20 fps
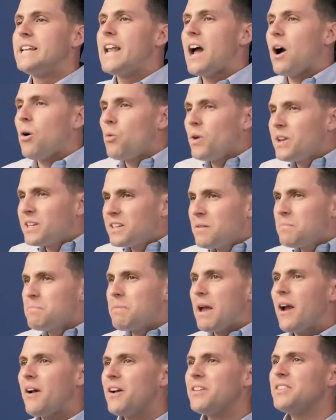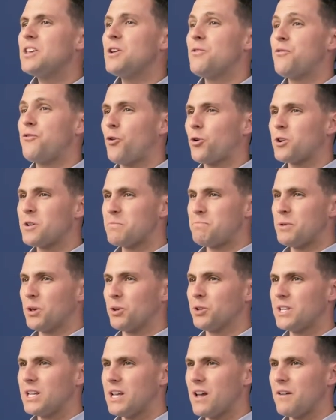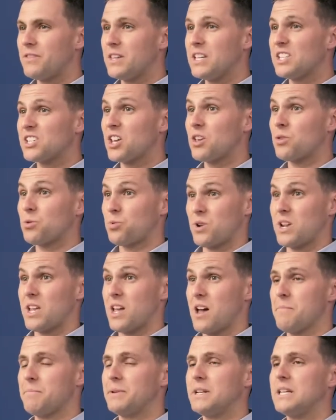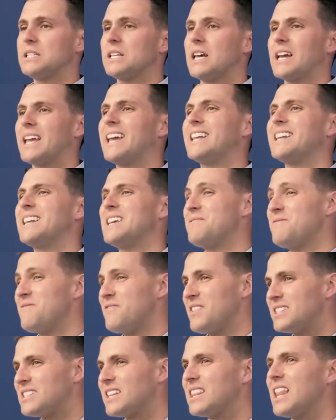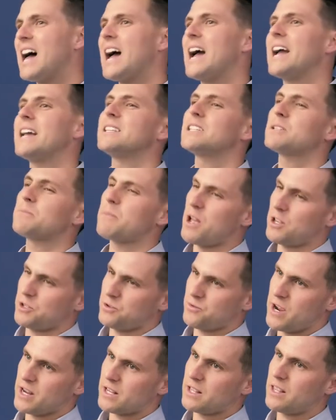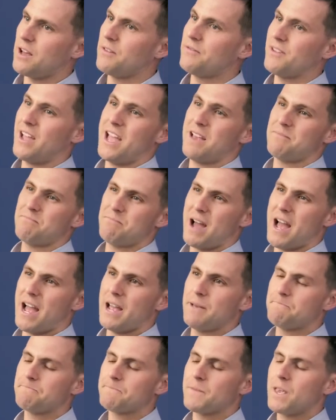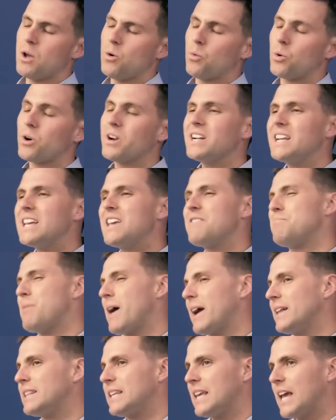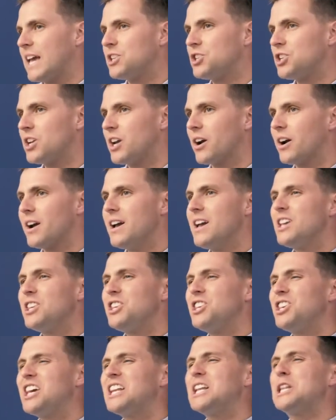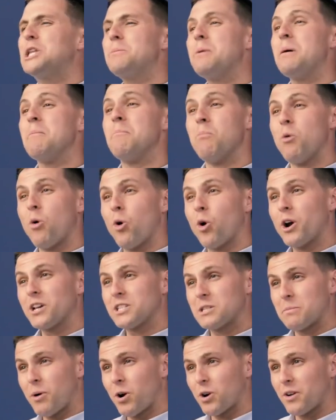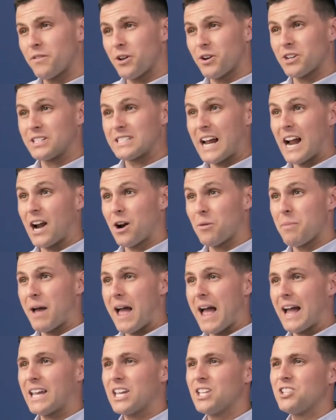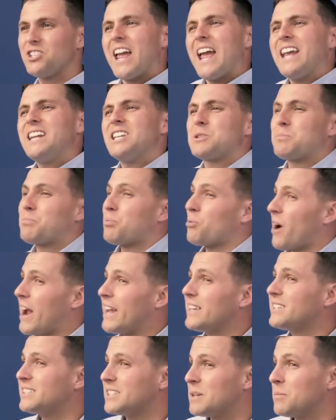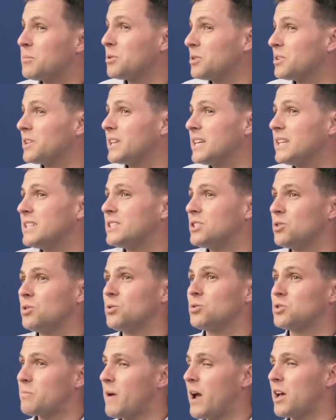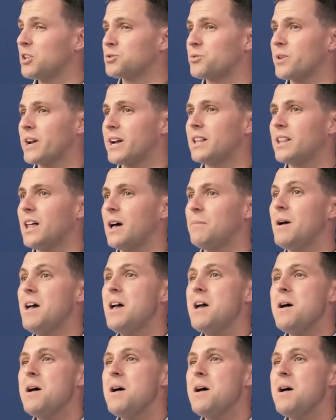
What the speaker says: Now, when comparing the affordability of these three companies, again, Invisalign, Smile Direct Club, and byte, we're gonna give byte the edge here. You get a little bit more as a part of their entire package, and it's priced similarly to Smile Direct Club,